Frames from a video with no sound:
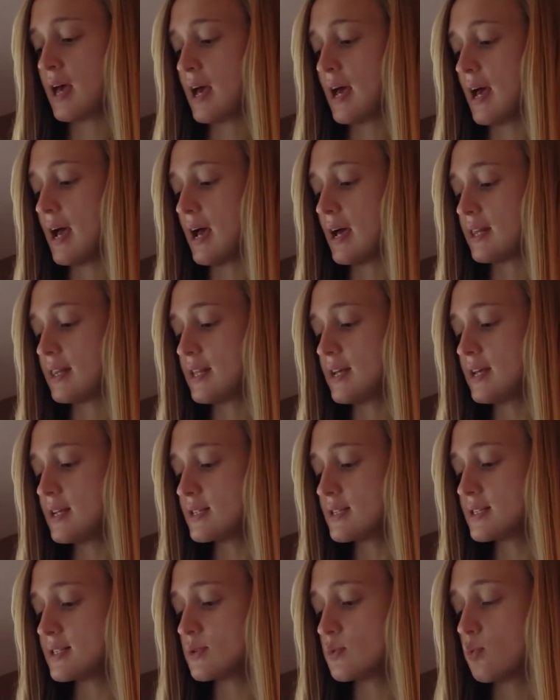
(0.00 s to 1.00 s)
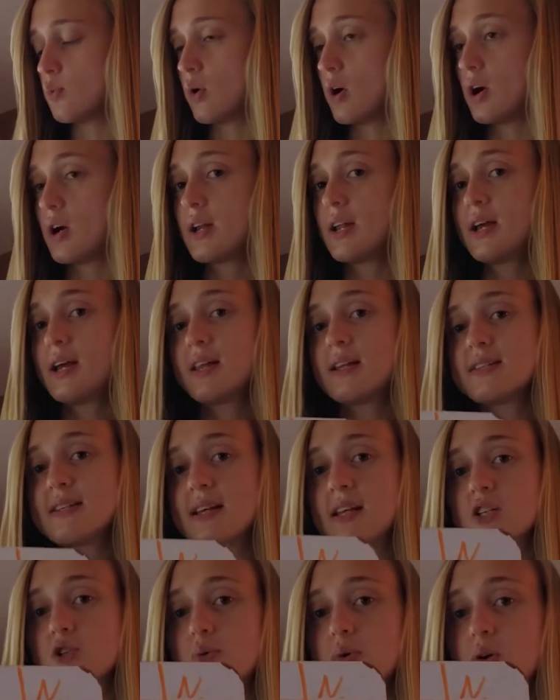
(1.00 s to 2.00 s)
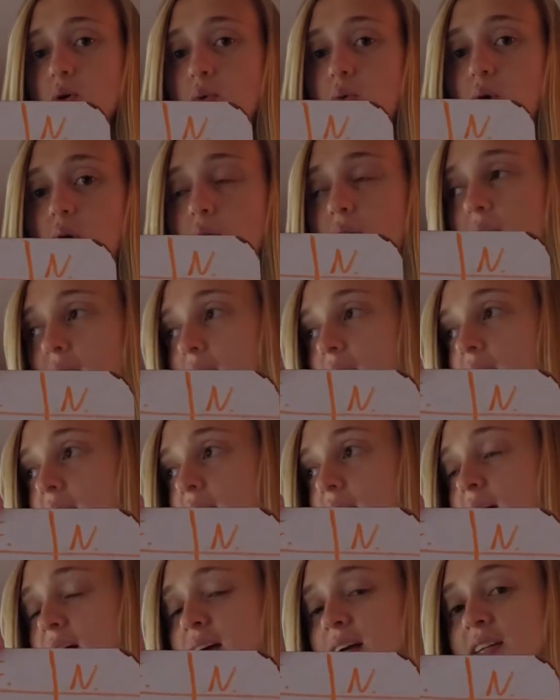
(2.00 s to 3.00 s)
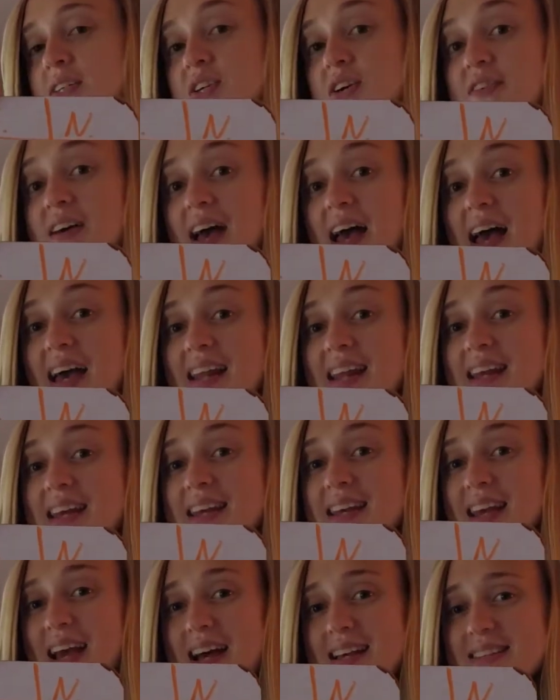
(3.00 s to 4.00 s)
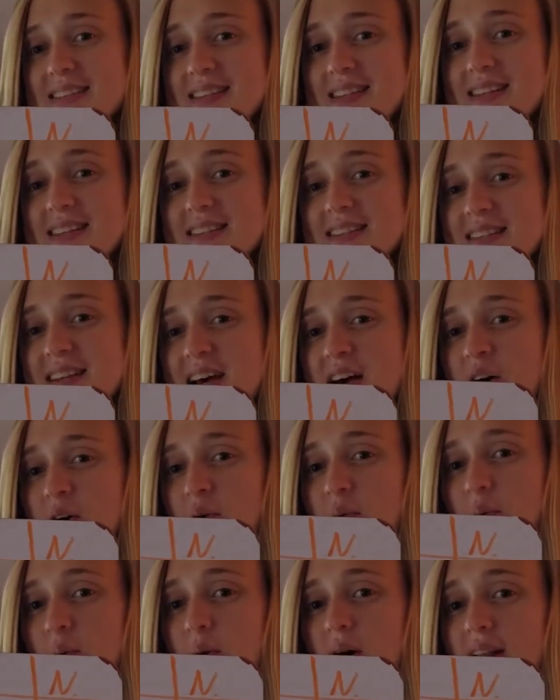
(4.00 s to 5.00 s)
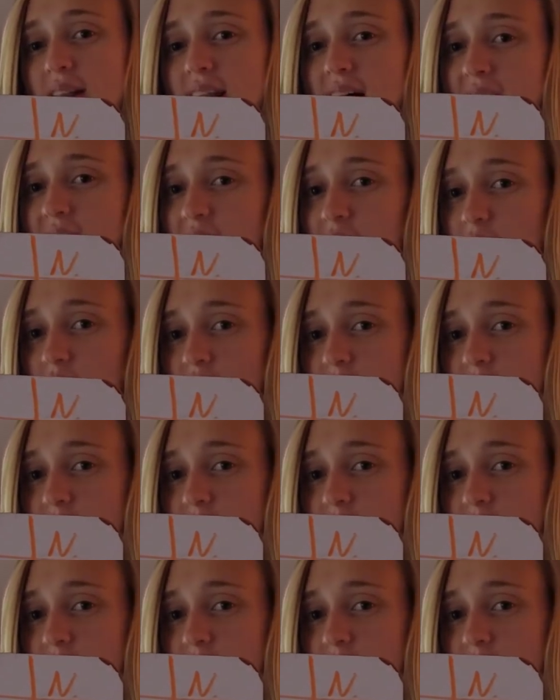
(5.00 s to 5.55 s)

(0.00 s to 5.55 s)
And this word, this English word quota, do you have any guesses what Latin word